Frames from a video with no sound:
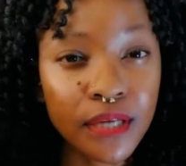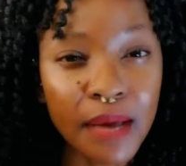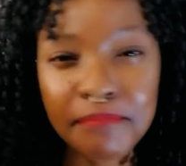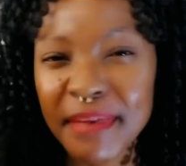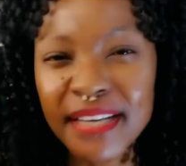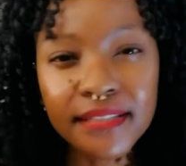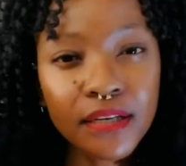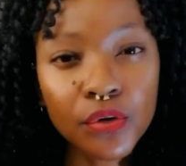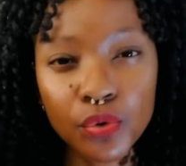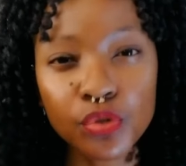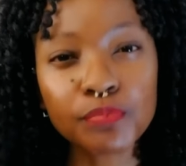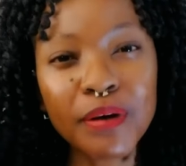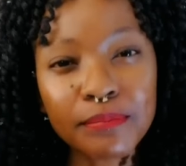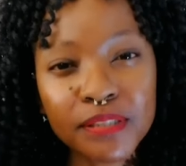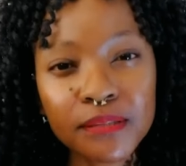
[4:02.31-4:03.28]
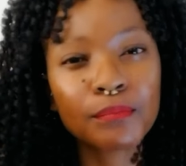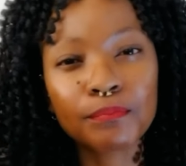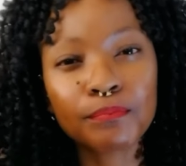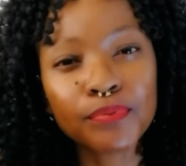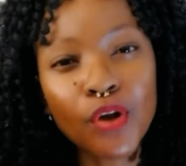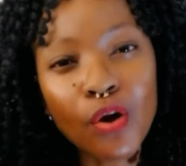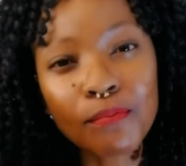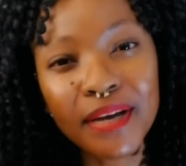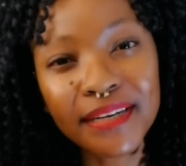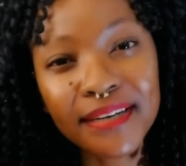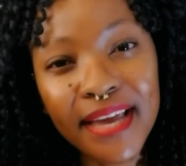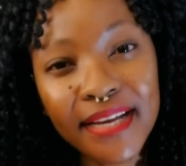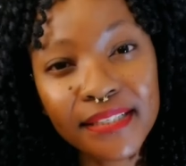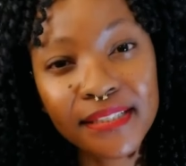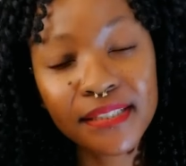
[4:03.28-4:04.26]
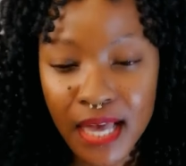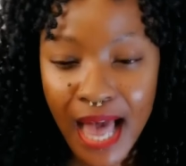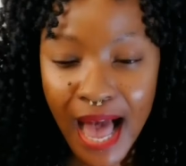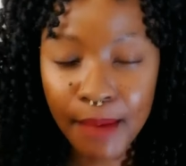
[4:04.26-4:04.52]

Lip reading: Amazing. Goosebumps. Blom, relax.